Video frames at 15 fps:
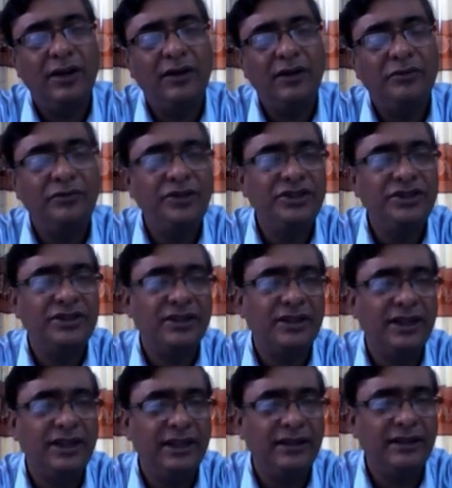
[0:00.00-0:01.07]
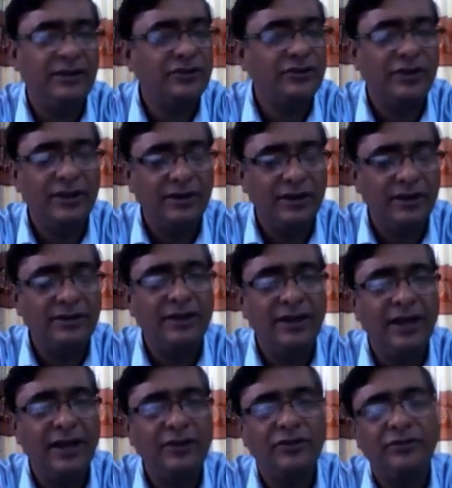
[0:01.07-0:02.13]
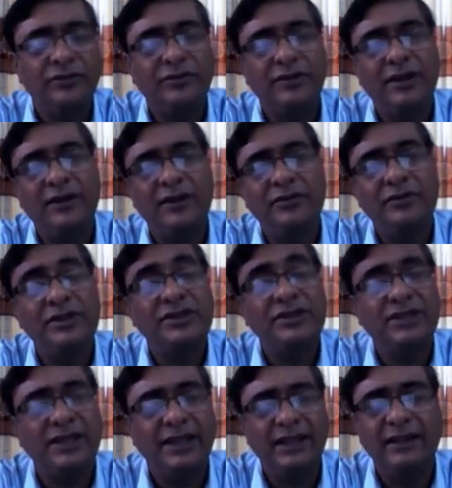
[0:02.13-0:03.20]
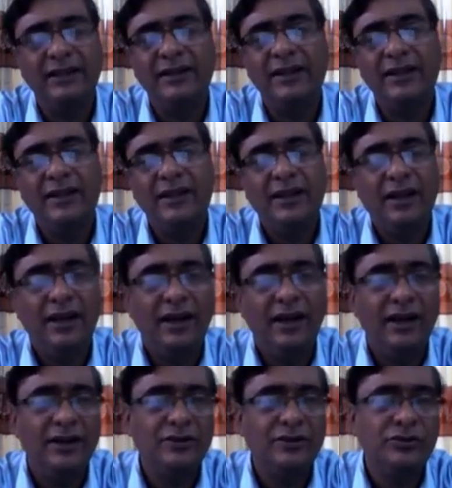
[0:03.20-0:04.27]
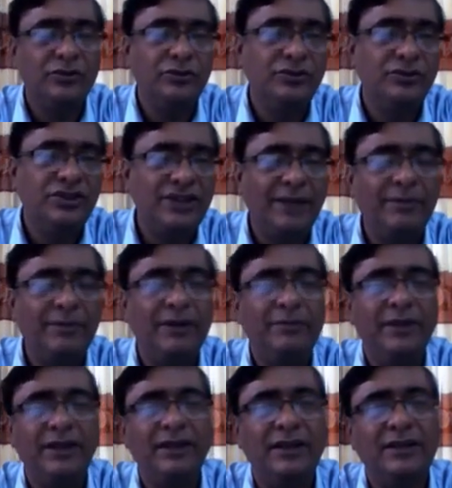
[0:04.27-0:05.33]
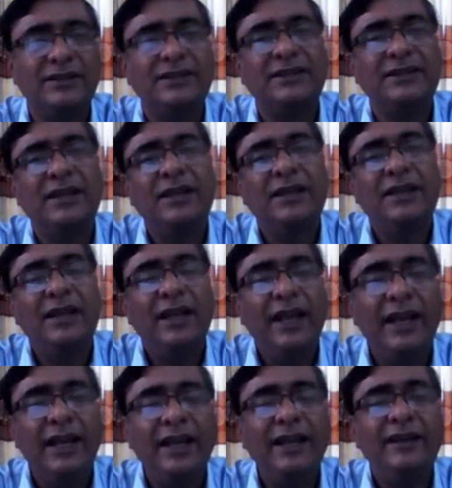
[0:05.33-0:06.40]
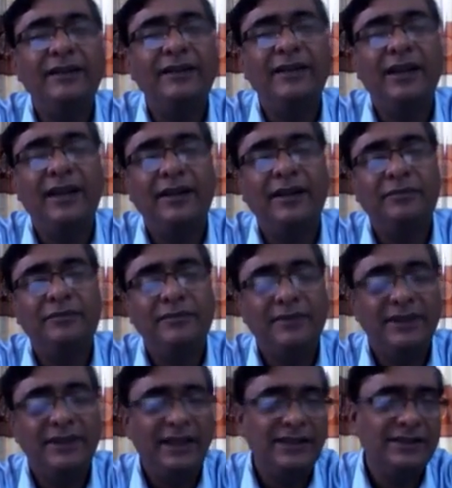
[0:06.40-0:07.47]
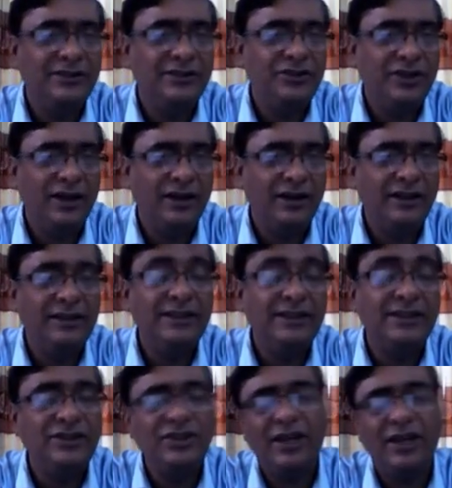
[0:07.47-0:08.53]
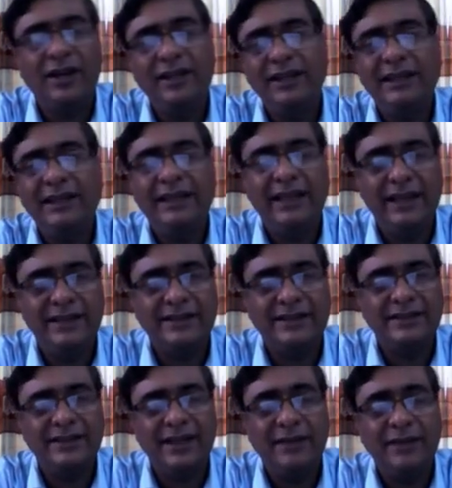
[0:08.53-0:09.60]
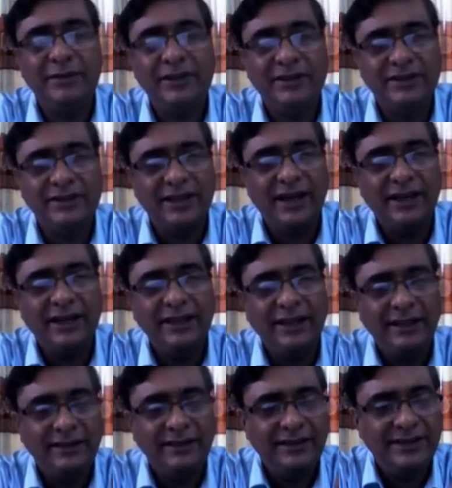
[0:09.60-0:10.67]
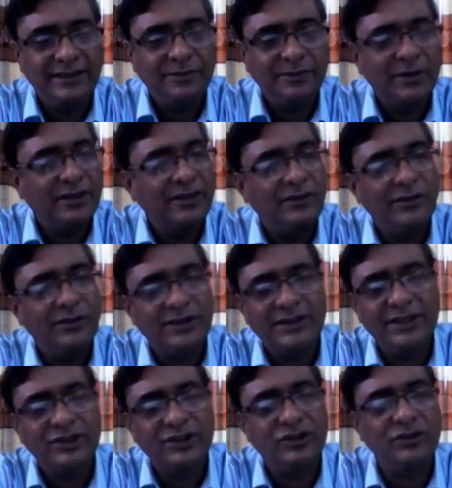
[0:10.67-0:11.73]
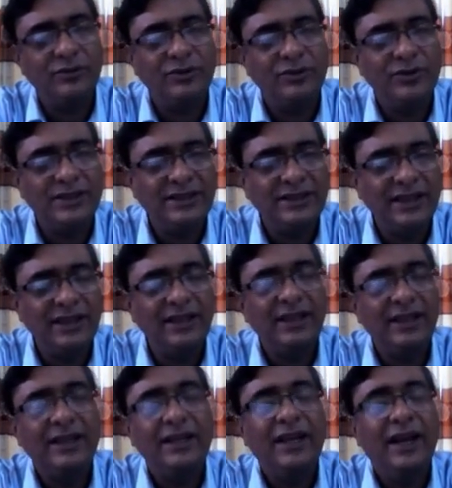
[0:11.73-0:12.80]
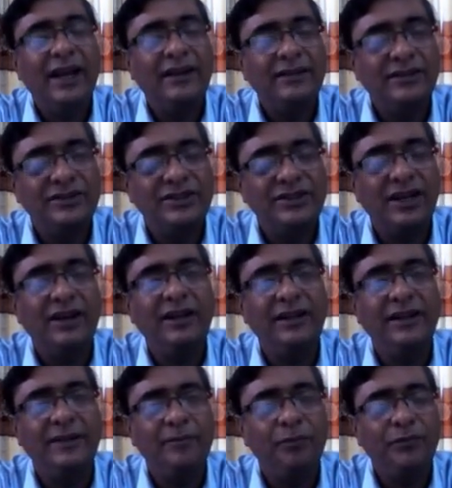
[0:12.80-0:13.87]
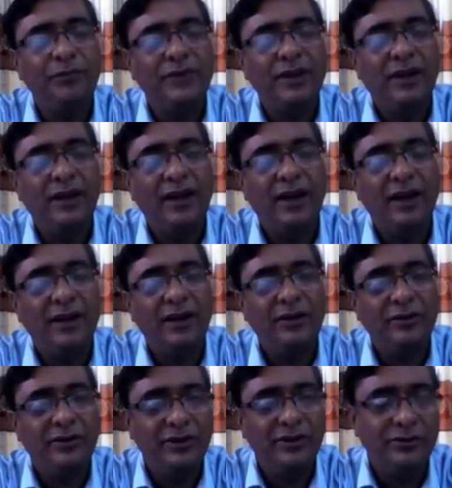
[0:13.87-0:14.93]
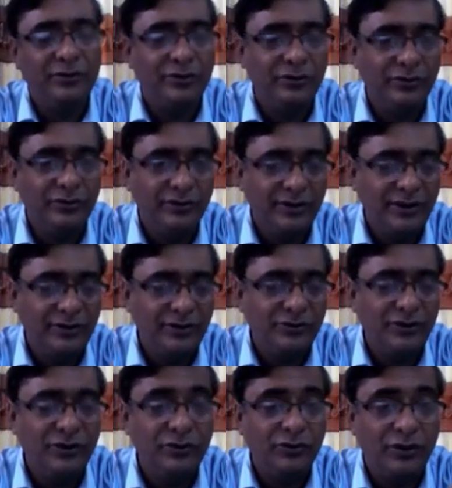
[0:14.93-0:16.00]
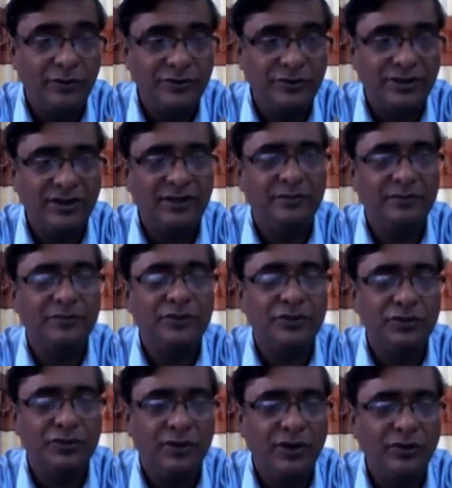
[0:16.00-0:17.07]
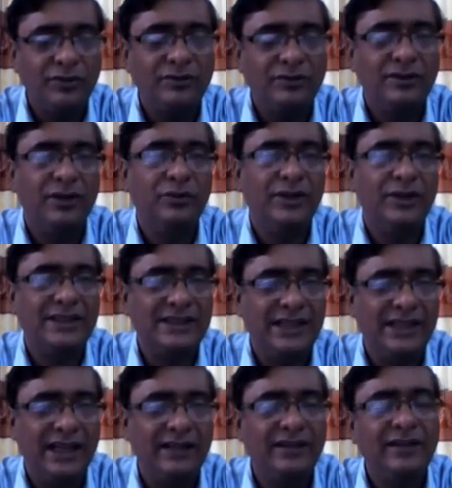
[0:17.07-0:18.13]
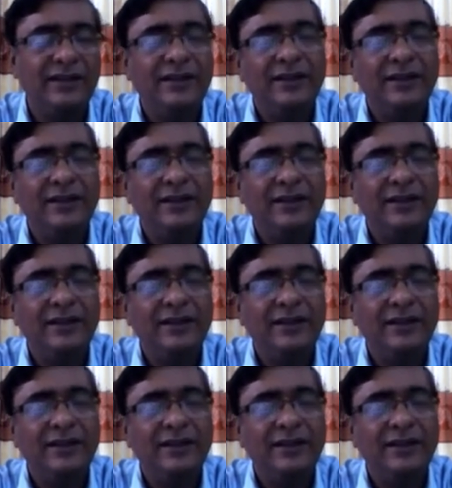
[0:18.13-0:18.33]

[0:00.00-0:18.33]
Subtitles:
Fisher King, the night of Fisher King to Chapel Perilous. Again, there is a journey. This journey indicates, the journey in this particular section of the wasteland, and the journey, you observe throughout the wasteland.